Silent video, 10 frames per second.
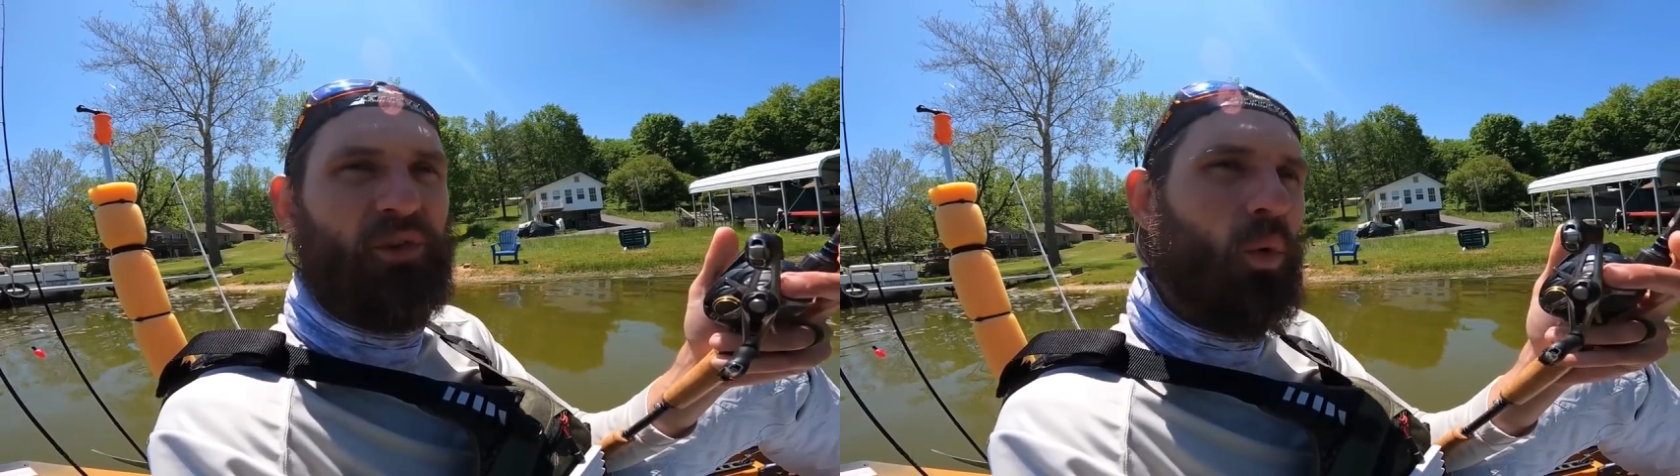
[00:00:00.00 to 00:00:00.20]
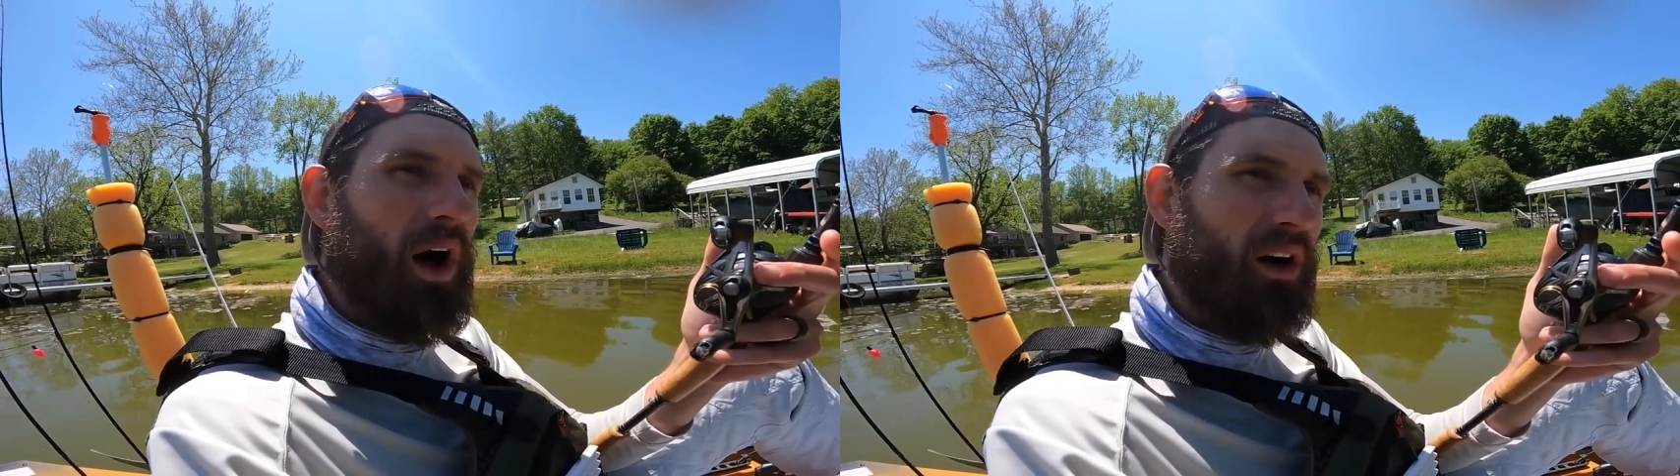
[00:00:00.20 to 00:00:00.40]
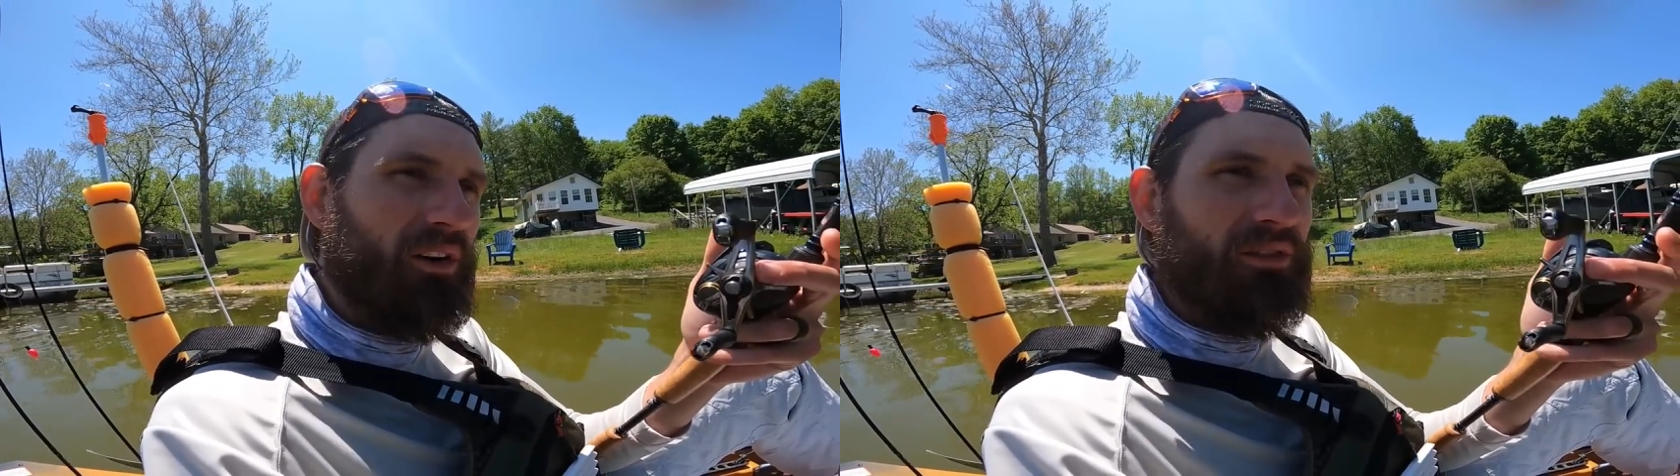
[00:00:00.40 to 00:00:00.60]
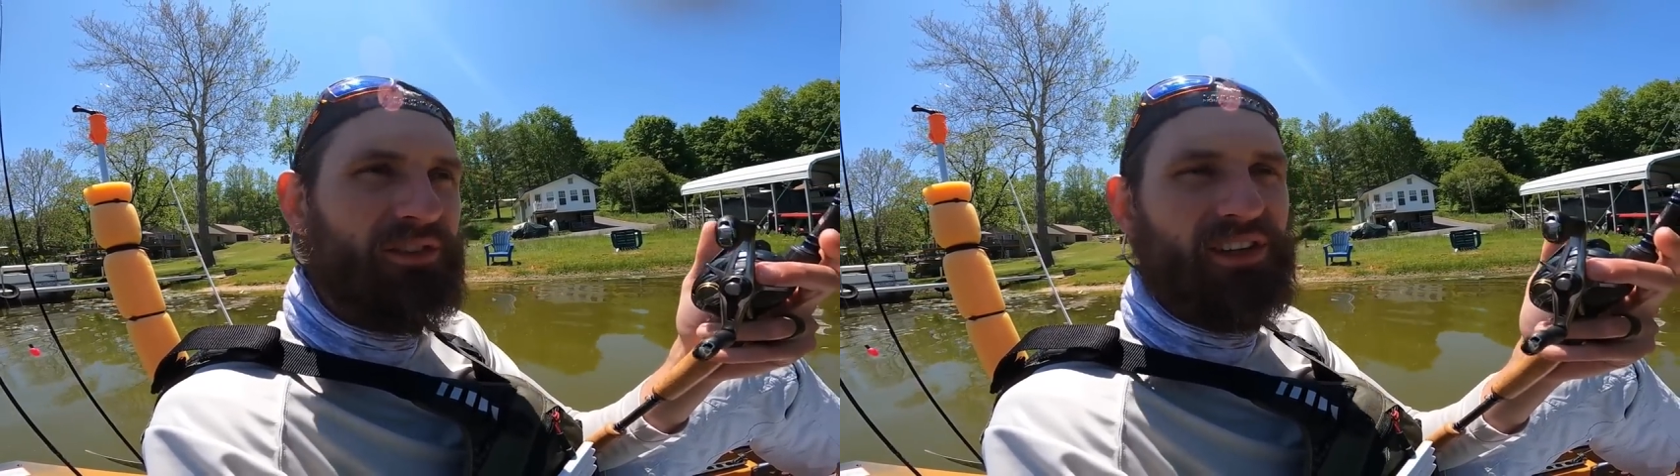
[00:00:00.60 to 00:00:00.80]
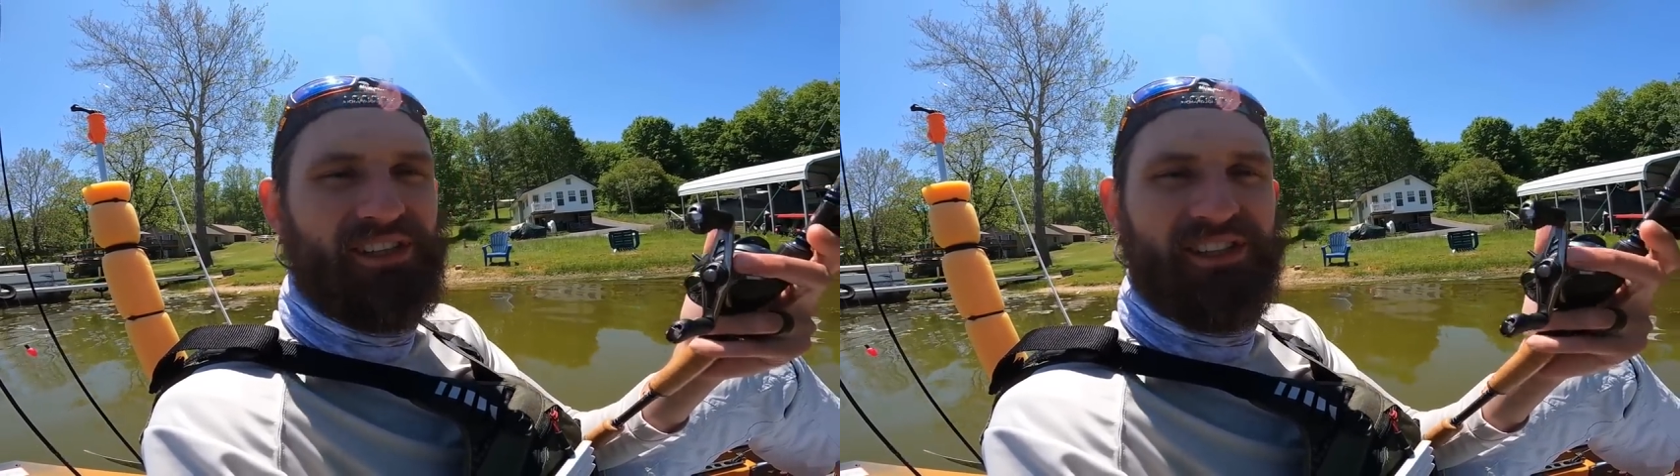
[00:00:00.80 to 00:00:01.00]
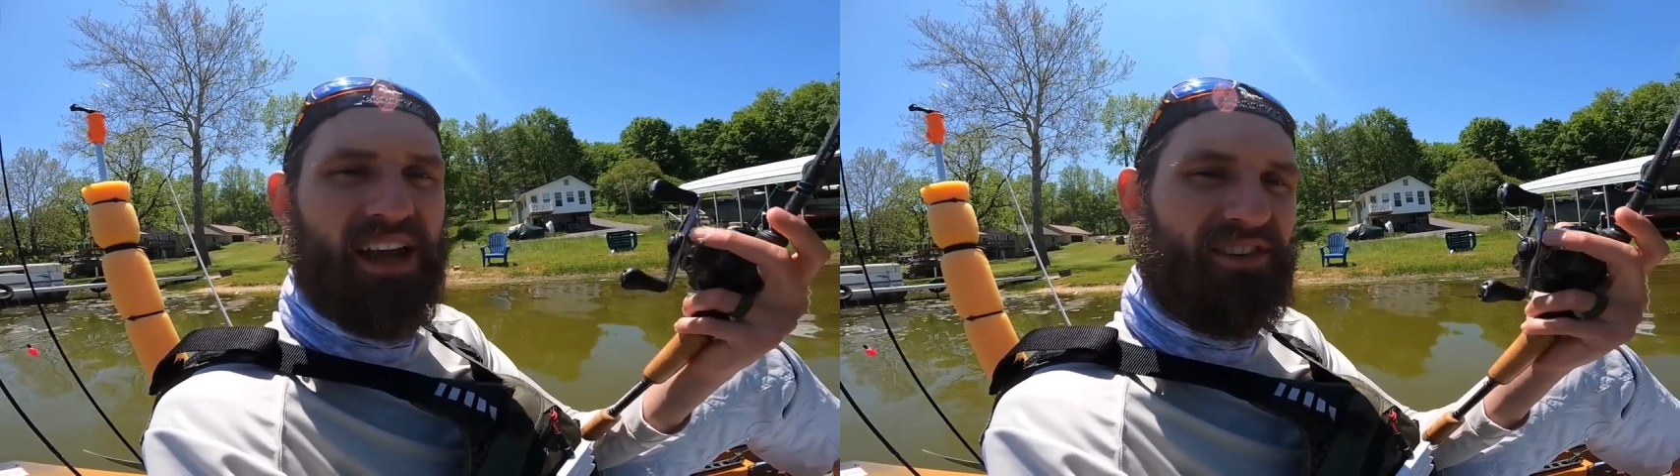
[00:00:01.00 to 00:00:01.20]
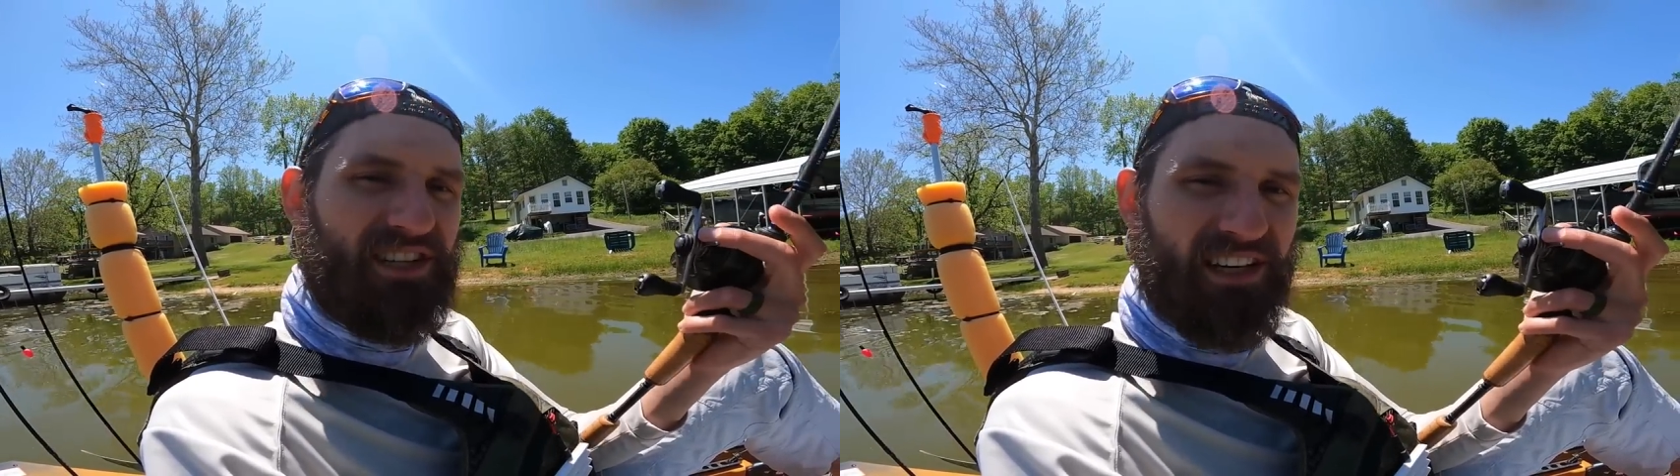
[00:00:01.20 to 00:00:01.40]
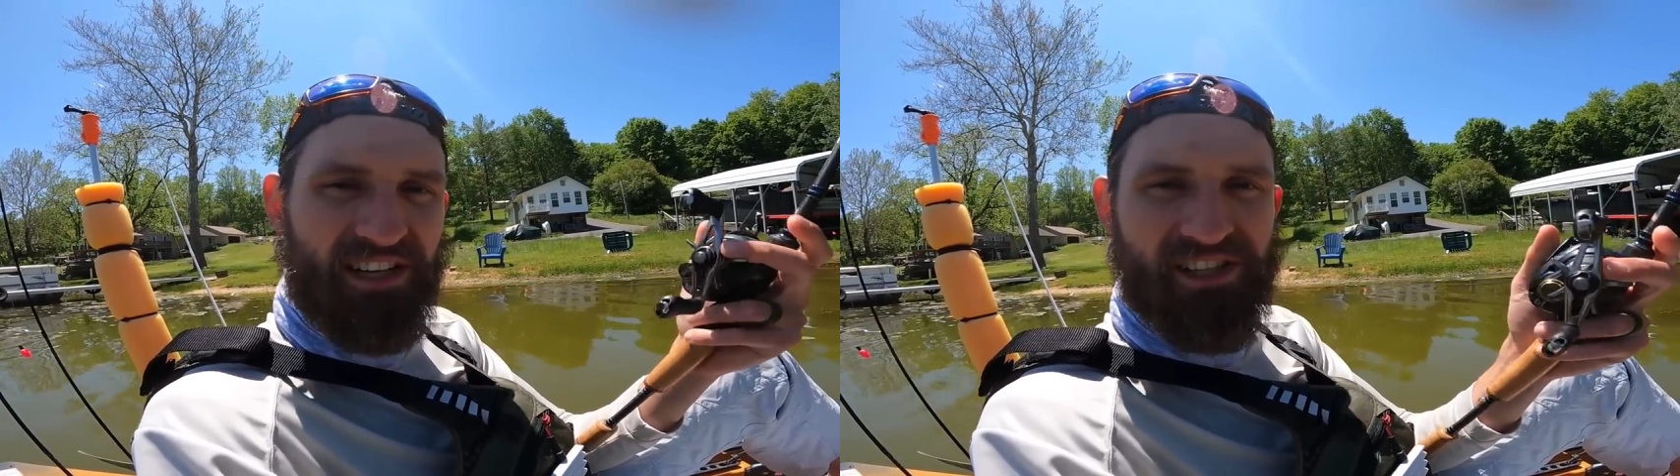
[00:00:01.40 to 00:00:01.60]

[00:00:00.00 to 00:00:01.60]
12 to 17